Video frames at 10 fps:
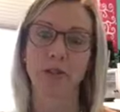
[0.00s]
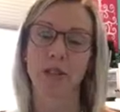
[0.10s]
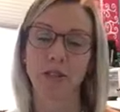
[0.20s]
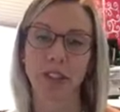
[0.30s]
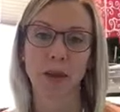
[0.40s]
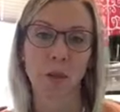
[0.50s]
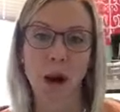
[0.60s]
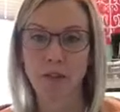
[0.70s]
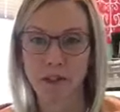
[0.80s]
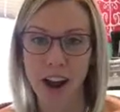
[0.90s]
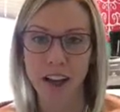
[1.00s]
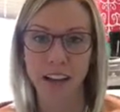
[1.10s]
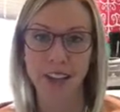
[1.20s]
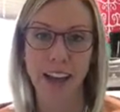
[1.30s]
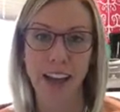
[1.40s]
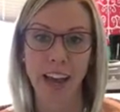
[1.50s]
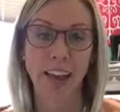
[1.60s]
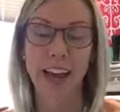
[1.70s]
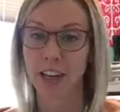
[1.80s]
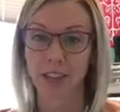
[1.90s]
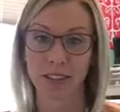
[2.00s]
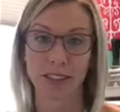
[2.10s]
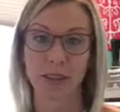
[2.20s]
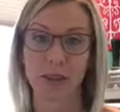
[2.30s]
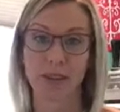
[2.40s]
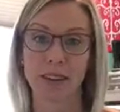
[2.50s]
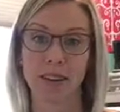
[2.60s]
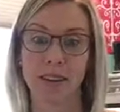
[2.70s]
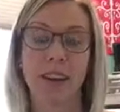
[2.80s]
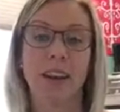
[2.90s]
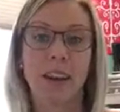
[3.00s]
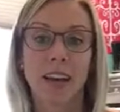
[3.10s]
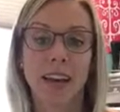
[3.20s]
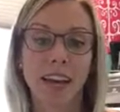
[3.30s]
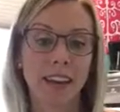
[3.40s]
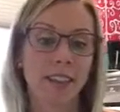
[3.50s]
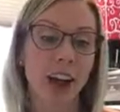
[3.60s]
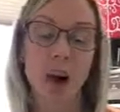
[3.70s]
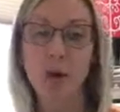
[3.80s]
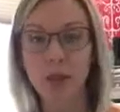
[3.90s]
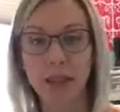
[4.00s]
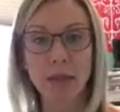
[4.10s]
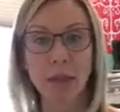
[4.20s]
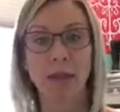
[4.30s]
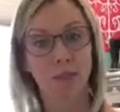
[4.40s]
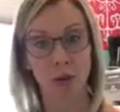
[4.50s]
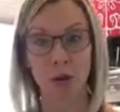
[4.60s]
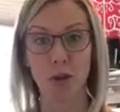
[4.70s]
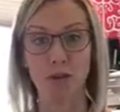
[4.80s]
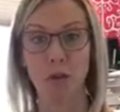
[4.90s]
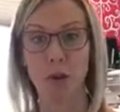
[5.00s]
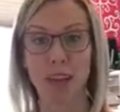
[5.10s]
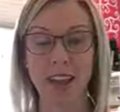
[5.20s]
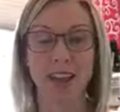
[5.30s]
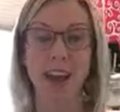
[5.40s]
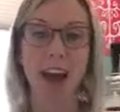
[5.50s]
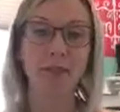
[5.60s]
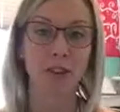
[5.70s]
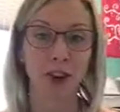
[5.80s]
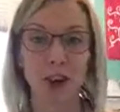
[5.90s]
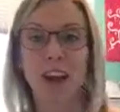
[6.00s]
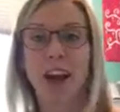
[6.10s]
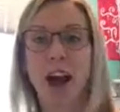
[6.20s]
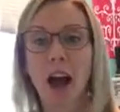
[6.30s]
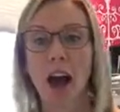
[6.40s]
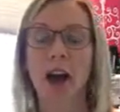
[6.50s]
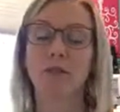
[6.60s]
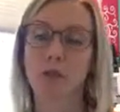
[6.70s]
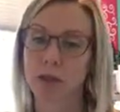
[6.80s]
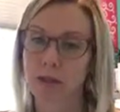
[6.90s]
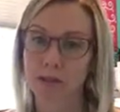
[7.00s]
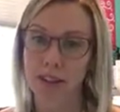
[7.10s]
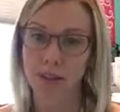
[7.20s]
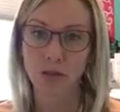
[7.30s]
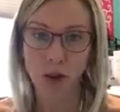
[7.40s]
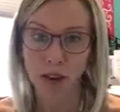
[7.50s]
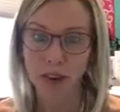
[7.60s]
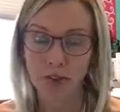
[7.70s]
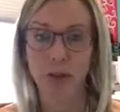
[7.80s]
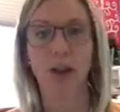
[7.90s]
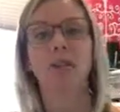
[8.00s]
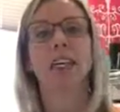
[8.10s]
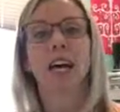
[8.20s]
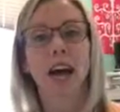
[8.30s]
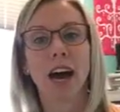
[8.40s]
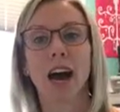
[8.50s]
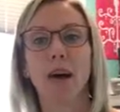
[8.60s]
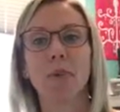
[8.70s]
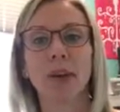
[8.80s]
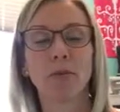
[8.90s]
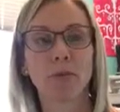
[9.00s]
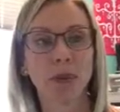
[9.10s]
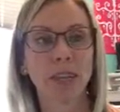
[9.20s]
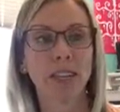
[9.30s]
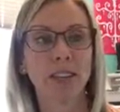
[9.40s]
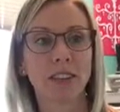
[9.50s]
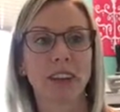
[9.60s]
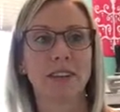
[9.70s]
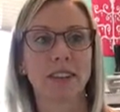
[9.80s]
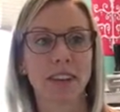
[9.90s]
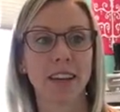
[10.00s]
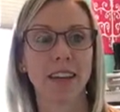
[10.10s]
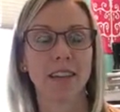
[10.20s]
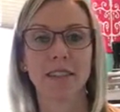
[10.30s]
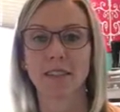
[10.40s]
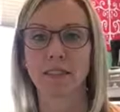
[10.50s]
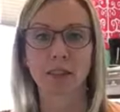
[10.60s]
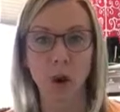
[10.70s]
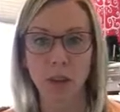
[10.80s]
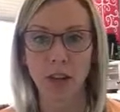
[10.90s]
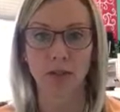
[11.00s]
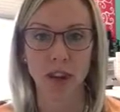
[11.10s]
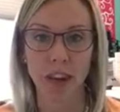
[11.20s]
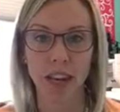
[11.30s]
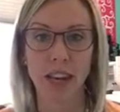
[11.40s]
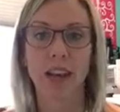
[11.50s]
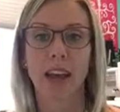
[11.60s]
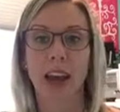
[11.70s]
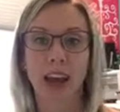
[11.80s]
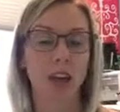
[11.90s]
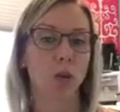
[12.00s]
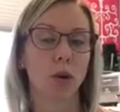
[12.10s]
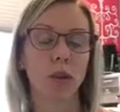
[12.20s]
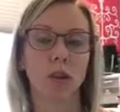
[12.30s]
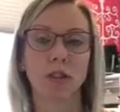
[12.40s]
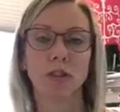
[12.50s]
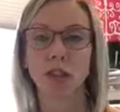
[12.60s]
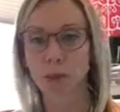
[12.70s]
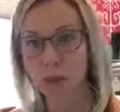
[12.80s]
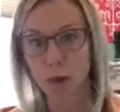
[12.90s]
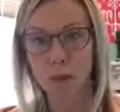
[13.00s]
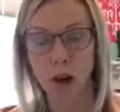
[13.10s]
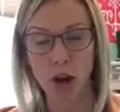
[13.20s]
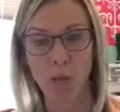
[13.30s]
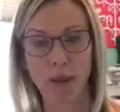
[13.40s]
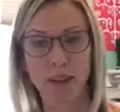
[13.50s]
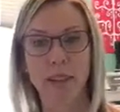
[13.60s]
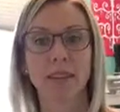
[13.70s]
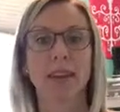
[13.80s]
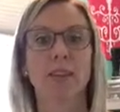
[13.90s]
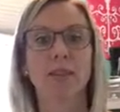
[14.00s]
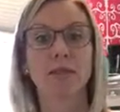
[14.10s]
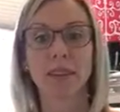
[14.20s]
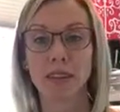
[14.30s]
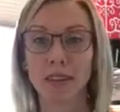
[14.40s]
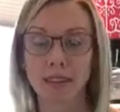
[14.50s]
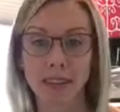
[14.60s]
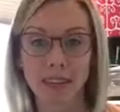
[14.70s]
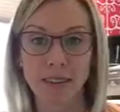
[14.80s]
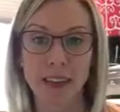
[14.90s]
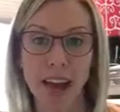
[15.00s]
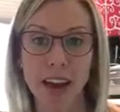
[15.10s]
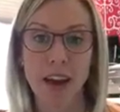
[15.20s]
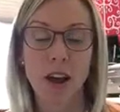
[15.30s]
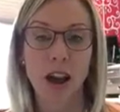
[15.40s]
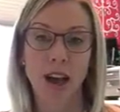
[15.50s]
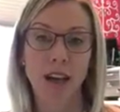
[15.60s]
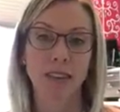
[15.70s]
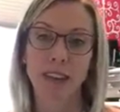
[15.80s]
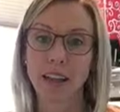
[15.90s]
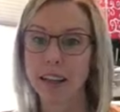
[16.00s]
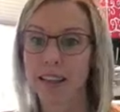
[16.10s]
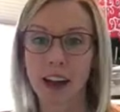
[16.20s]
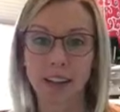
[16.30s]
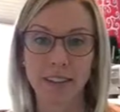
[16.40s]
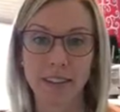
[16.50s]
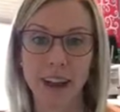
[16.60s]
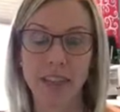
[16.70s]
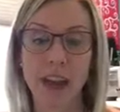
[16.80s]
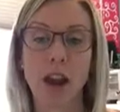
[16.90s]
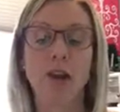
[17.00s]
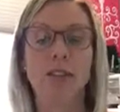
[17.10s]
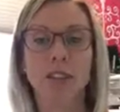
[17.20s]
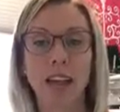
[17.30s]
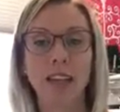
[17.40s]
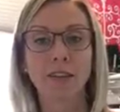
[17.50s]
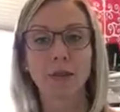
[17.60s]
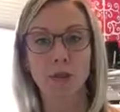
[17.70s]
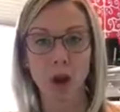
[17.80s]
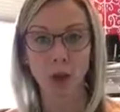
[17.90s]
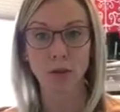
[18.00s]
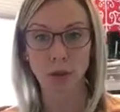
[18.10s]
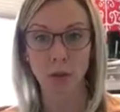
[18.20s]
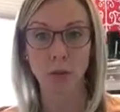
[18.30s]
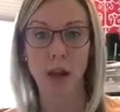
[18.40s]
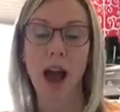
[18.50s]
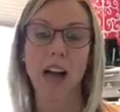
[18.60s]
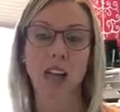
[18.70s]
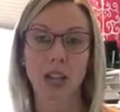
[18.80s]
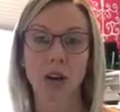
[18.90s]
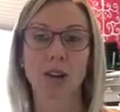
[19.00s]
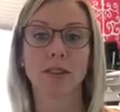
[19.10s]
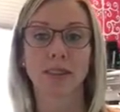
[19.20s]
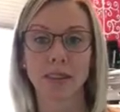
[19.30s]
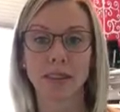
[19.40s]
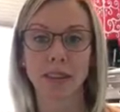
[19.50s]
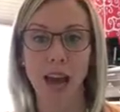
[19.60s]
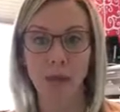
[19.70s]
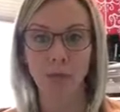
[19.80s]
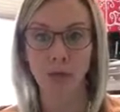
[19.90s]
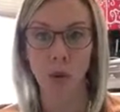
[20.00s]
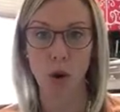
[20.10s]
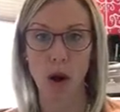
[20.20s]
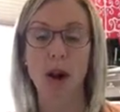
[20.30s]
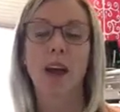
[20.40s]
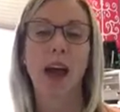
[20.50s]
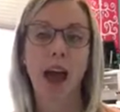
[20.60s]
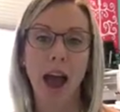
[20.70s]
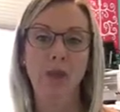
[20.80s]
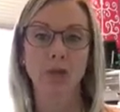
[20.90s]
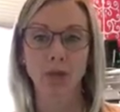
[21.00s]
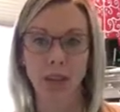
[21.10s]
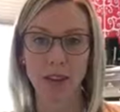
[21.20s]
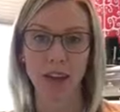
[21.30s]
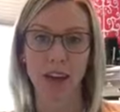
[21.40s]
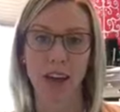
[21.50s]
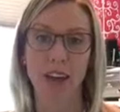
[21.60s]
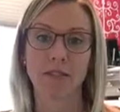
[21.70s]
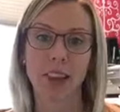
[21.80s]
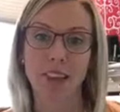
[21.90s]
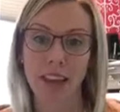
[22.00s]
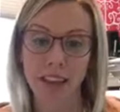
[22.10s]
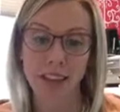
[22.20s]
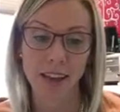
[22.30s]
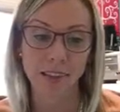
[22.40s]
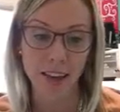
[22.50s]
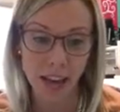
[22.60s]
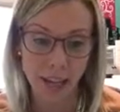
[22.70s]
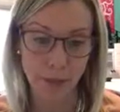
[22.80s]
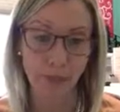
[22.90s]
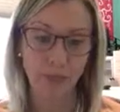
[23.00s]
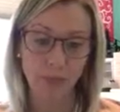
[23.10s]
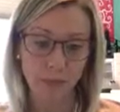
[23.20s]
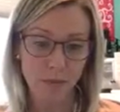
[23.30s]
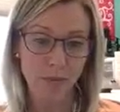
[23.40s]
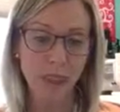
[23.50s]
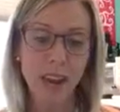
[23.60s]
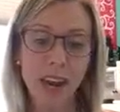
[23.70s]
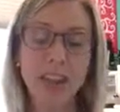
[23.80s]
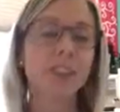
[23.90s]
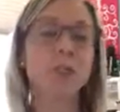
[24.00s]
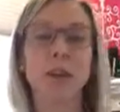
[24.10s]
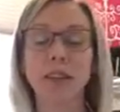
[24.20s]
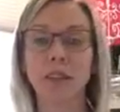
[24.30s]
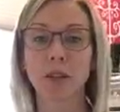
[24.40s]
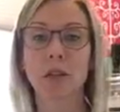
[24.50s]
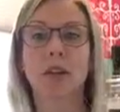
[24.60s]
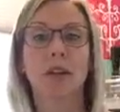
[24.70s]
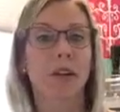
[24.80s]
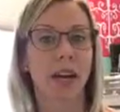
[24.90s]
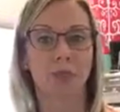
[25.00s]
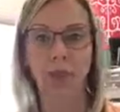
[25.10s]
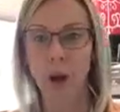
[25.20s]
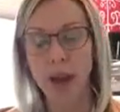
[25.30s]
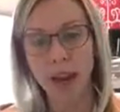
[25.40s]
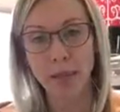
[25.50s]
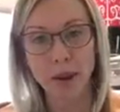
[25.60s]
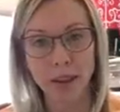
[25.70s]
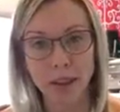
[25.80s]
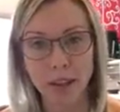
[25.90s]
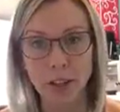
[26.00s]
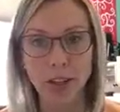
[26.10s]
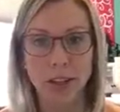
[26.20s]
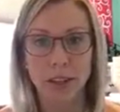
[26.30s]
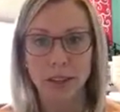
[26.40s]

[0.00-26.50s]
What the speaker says: You definitely want friends and connections in this business. And it is not only the best girls weekend ever, of course there's lots of training involved, but it really just is so much fun. And you will learn so much more about your business. And there are statistics that Stella and Dot has done that stylists who go to Hoopla actually earn 6 times more after leaving an event like this. And I just wanted to kind of go ahead and put a little